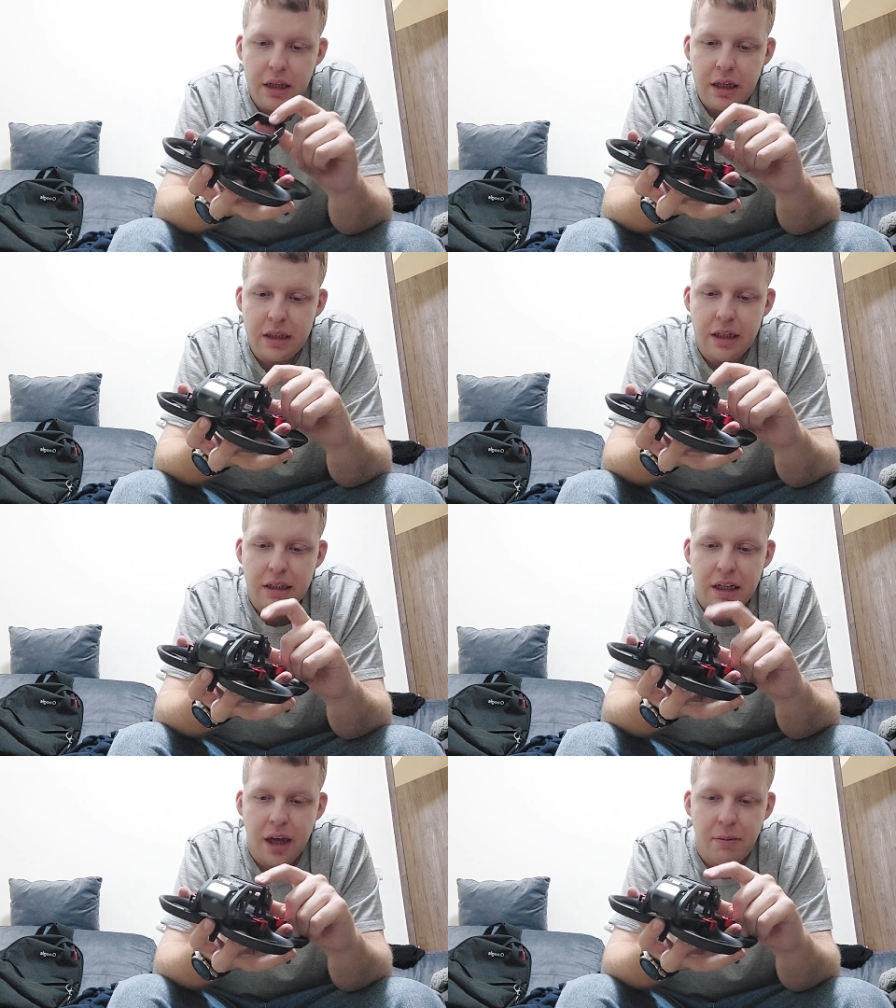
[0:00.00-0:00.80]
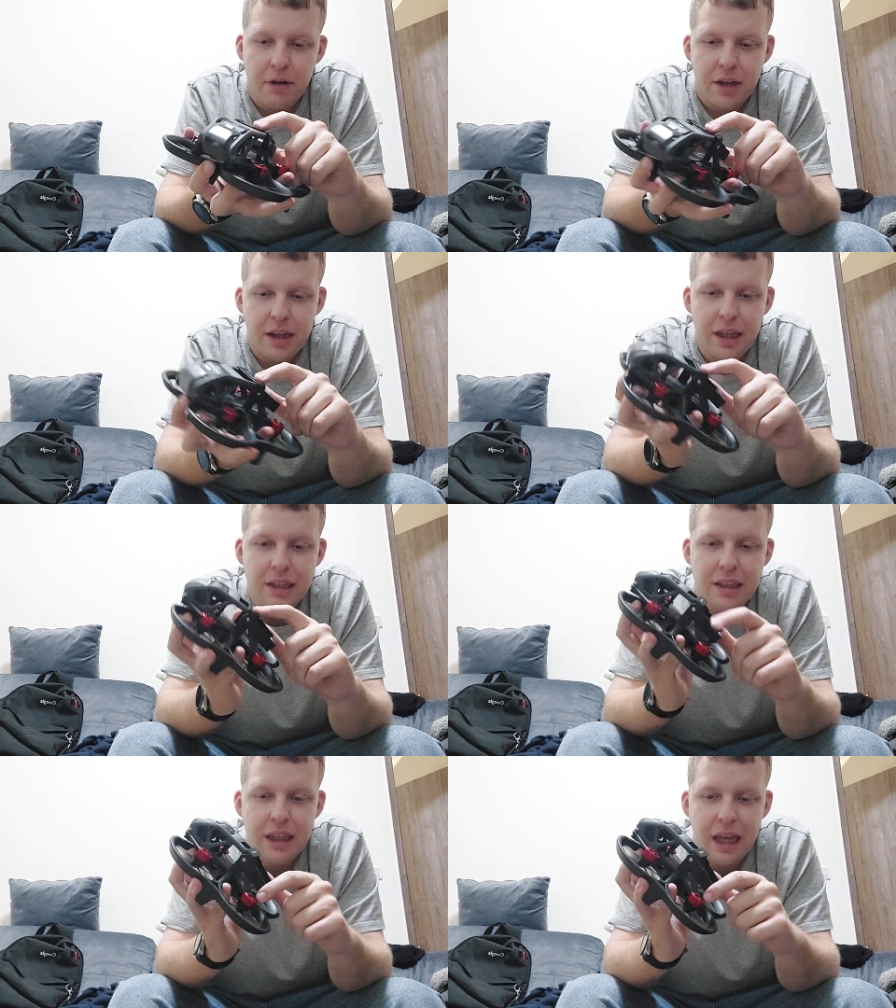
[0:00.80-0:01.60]
This doesn't come with it.
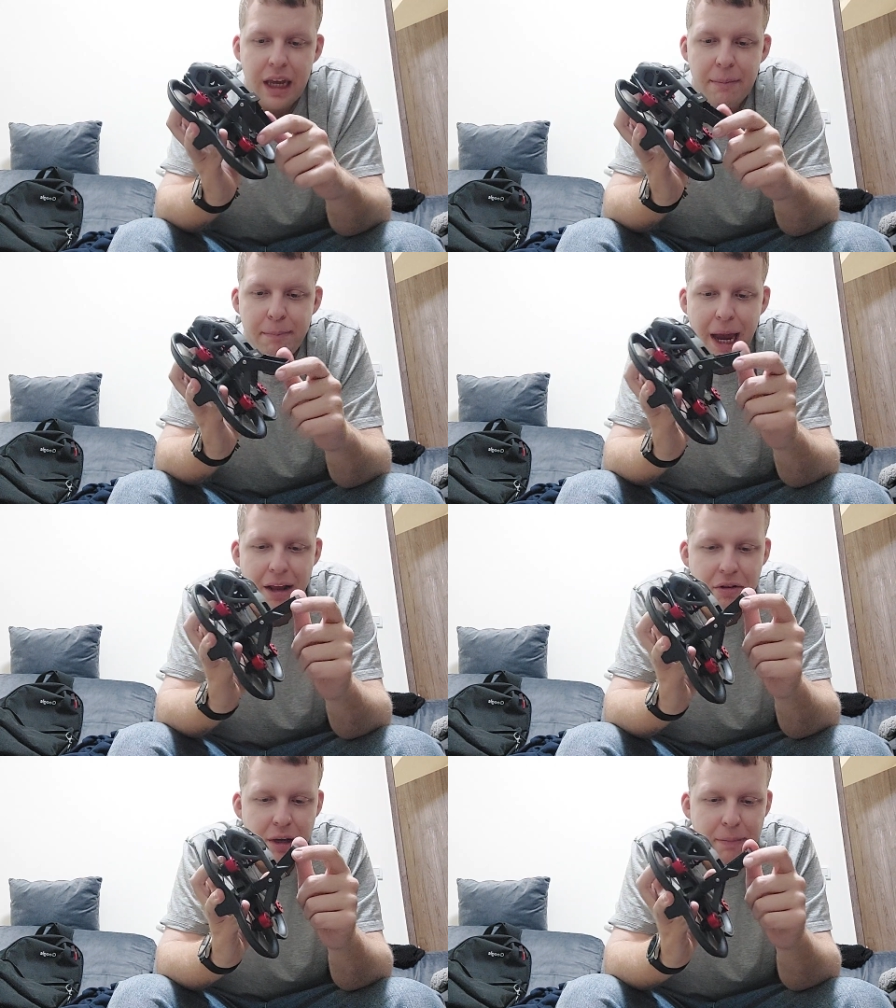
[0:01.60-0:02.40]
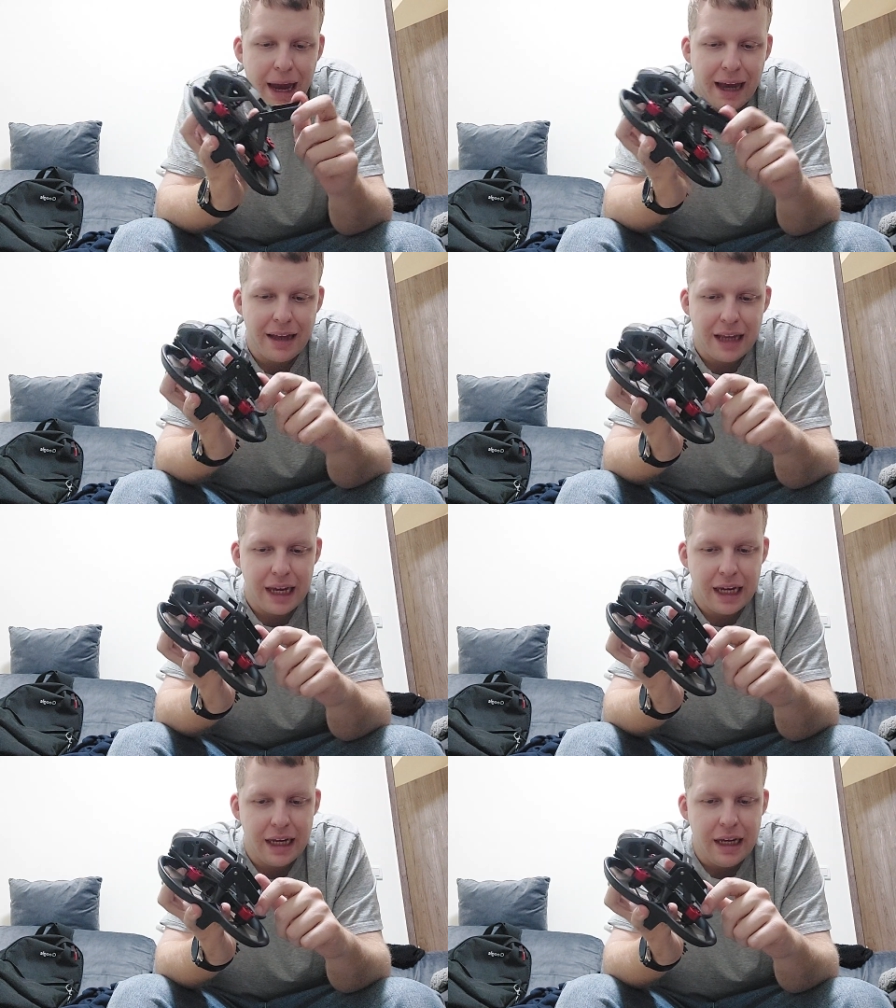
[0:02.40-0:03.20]
This is a battery pack
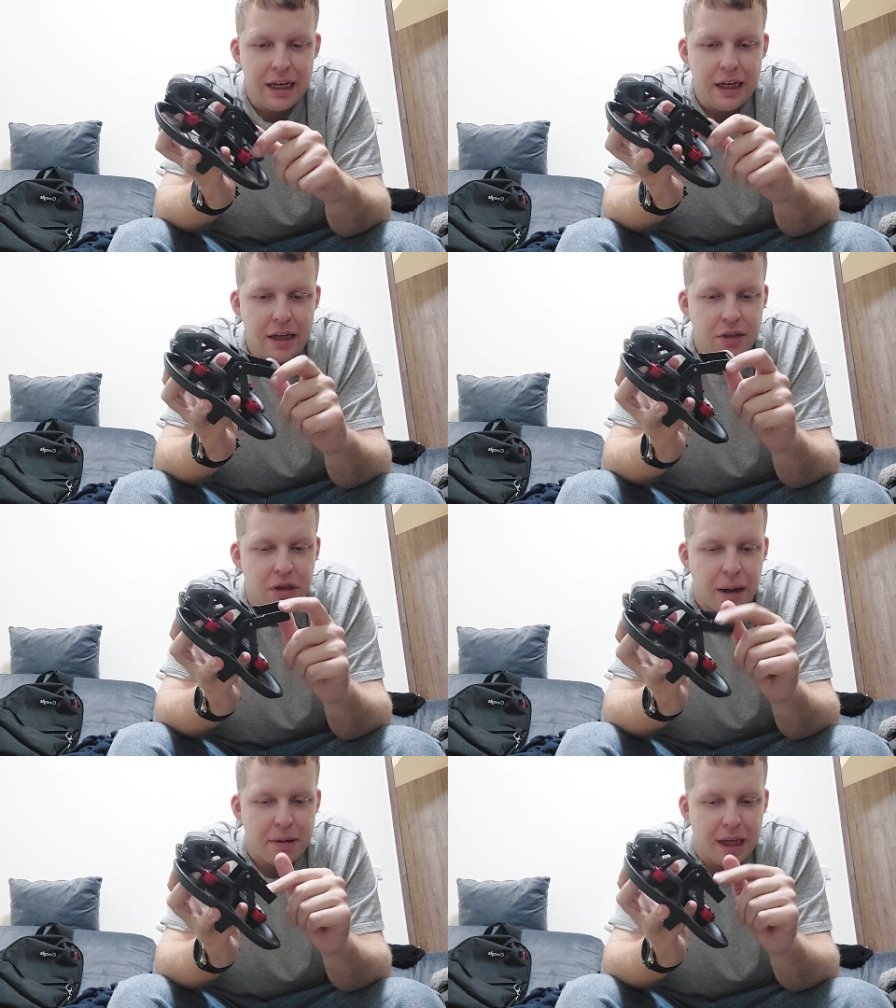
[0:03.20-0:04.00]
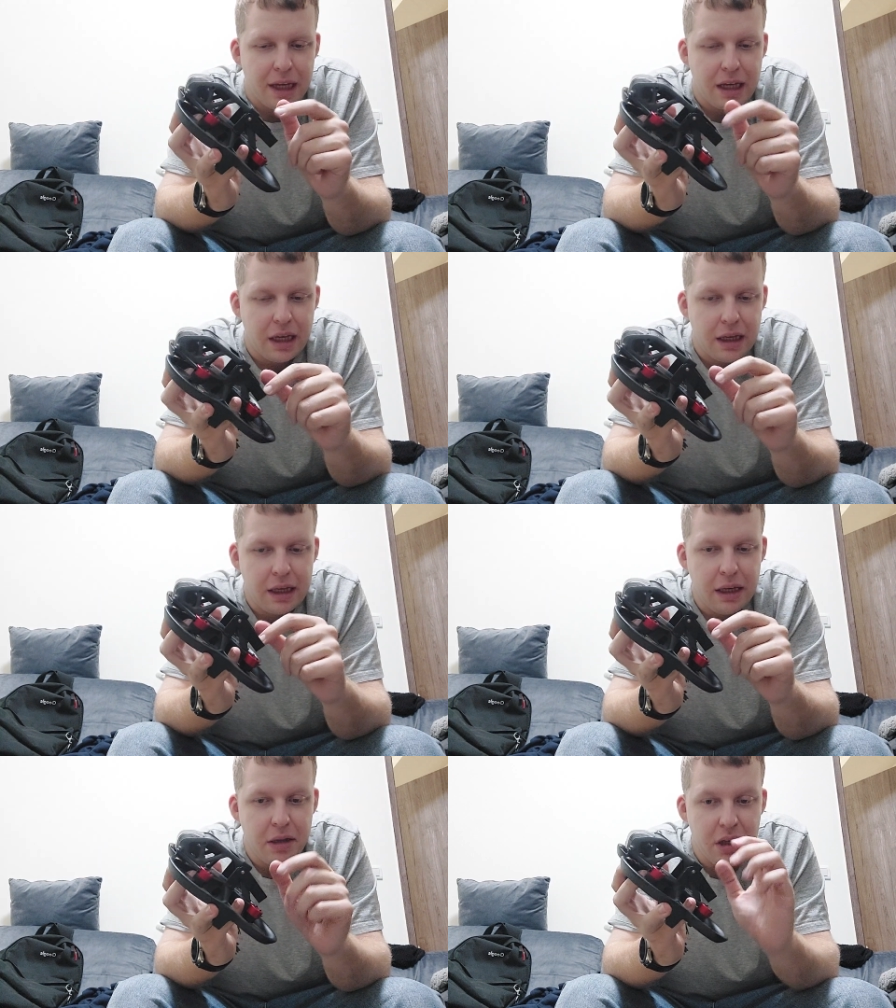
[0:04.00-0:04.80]
thing, strap thing.
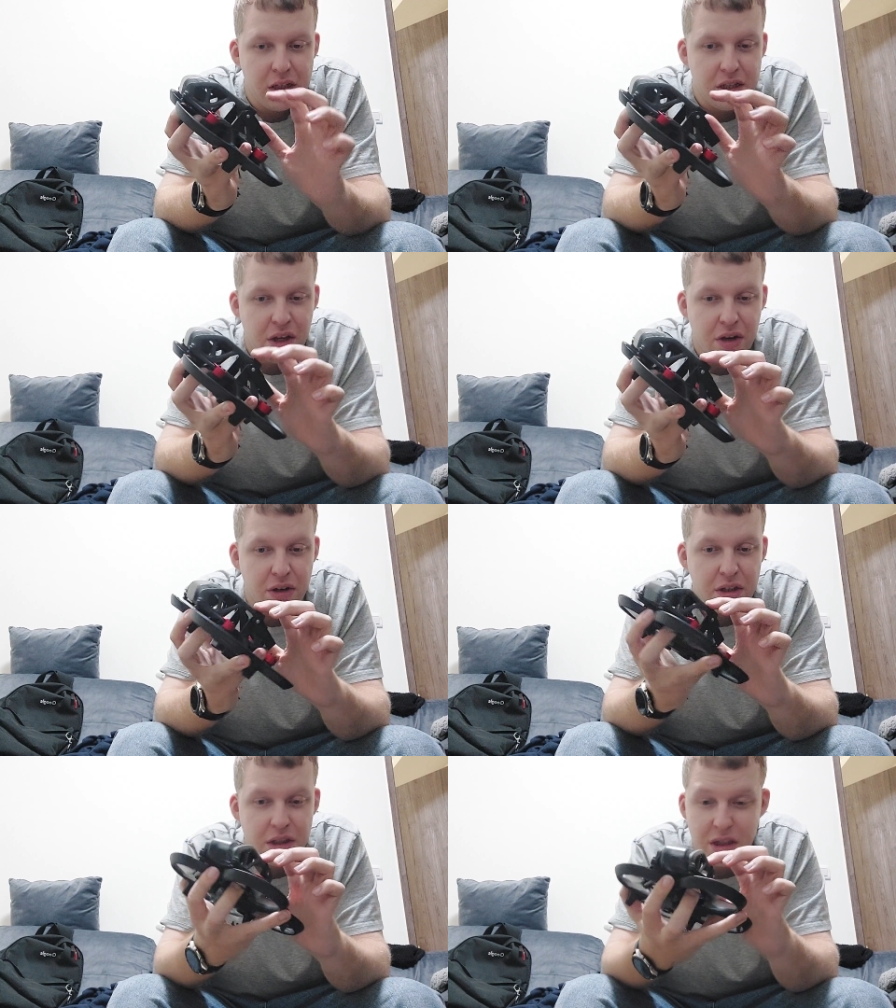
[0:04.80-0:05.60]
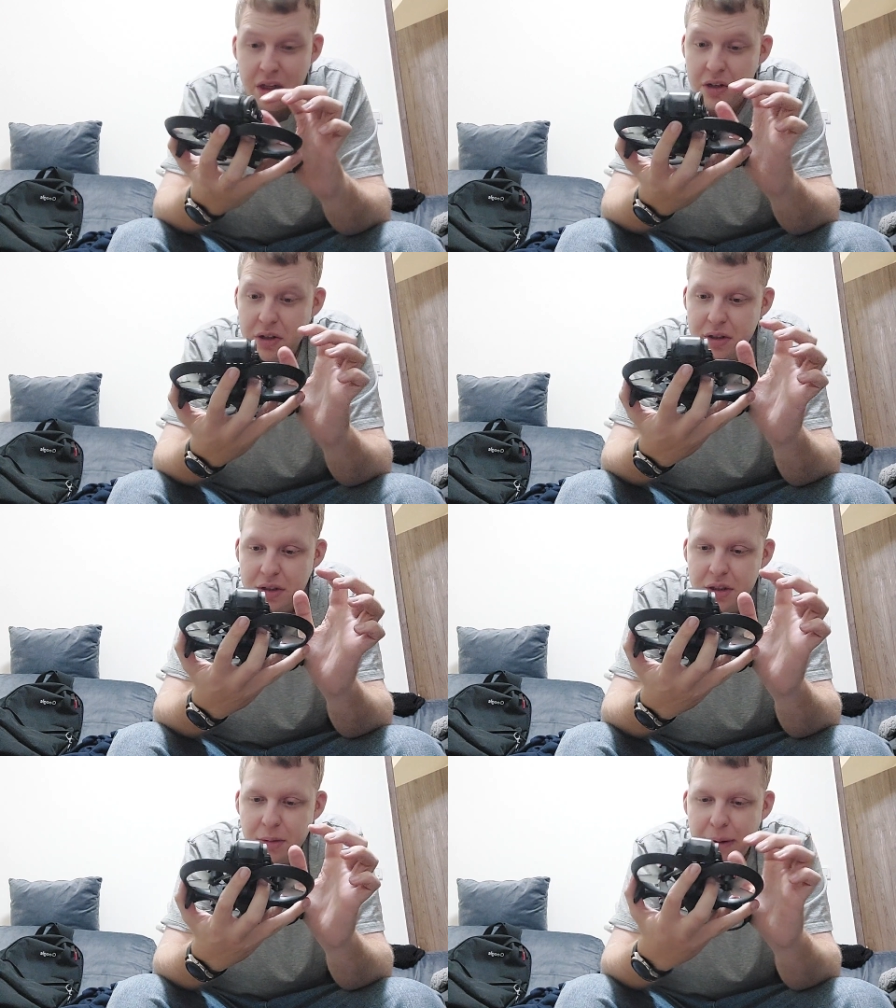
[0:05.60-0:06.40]
Keep,
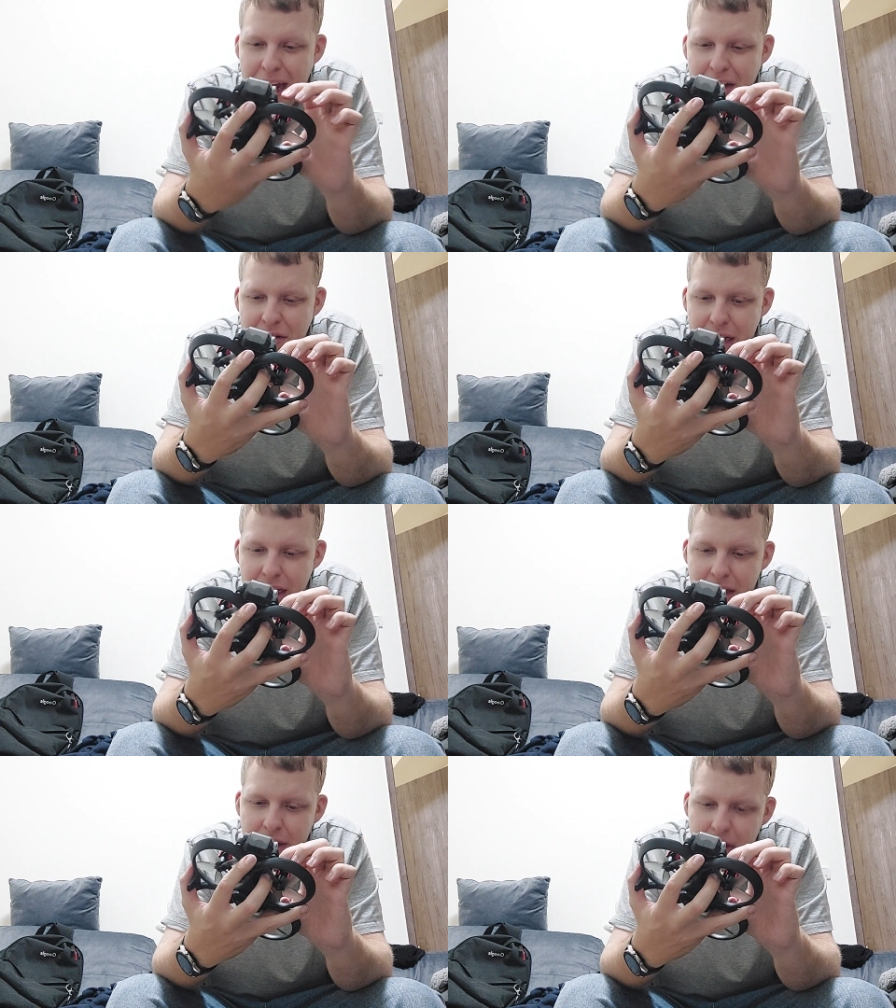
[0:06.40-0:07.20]
secures your battery.